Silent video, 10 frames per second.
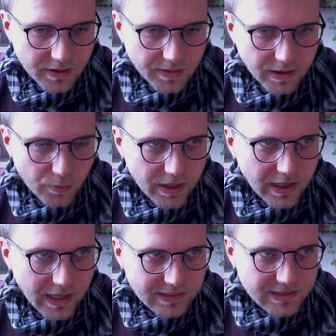that we
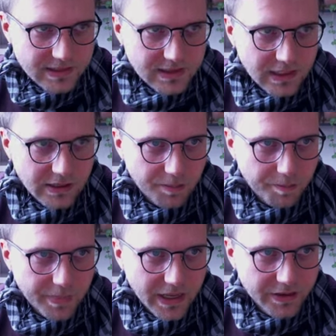can see
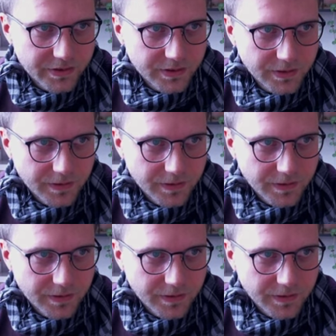it better.